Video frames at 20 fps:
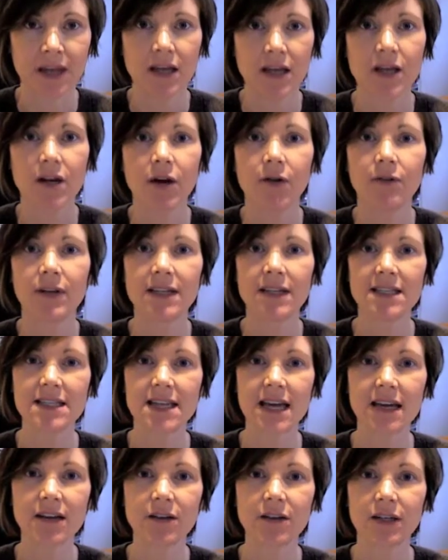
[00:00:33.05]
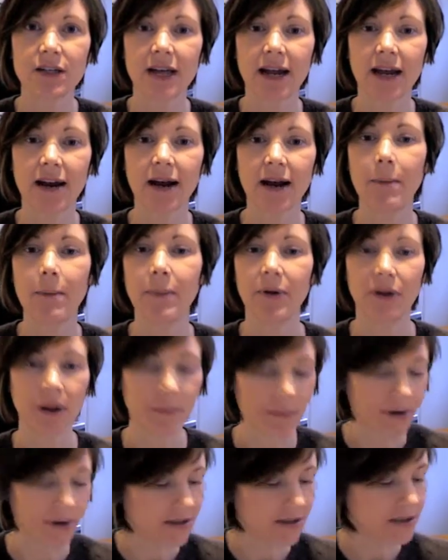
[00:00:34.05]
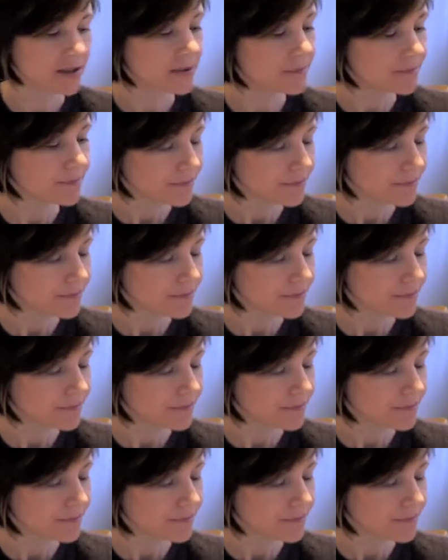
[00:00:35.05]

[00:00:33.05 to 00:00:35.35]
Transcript: You know, let's take a look at a couple numbers.